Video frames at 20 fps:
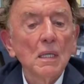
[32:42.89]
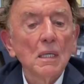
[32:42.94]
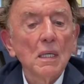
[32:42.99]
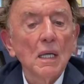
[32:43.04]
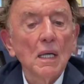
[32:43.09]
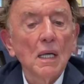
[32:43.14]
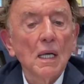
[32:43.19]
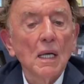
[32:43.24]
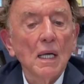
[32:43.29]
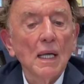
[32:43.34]

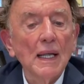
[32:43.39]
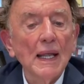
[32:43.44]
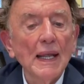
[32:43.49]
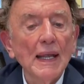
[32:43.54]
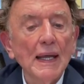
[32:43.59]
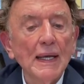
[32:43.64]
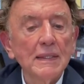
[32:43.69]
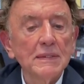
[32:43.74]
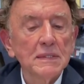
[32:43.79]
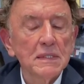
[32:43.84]
Uh,
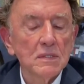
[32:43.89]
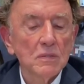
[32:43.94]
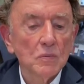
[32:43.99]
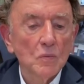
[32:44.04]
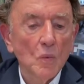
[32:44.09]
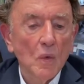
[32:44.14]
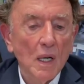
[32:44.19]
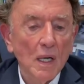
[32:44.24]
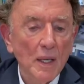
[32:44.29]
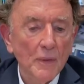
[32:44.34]
and
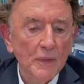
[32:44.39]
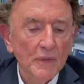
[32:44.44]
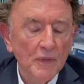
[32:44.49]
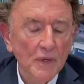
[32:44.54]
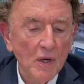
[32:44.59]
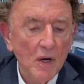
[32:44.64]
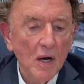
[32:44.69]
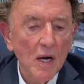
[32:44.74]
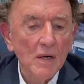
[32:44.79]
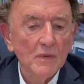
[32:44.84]
while I was at
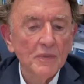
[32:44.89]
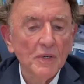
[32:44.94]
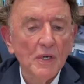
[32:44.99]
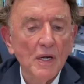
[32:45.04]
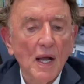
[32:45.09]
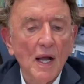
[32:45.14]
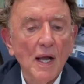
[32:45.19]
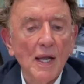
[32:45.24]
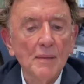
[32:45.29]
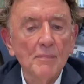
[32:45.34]
Harvard,
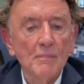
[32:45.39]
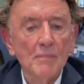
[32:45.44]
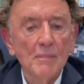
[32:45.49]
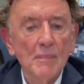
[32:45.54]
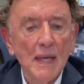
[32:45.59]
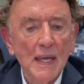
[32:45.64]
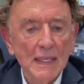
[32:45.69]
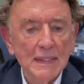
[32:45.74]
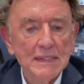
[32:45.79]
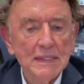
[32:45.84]
I
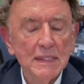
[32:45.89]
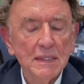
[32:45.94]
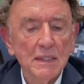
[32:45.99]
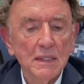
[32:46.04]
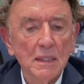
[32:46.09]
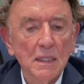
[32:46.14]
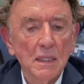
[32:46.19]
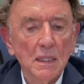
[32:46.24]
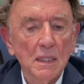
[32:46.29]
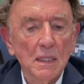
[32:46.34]
met
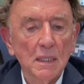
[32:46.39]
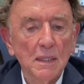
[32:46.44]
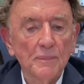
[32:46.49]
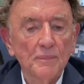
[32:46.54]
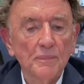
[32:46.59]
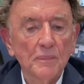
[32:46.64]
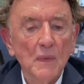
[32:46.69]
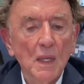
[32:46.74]
um,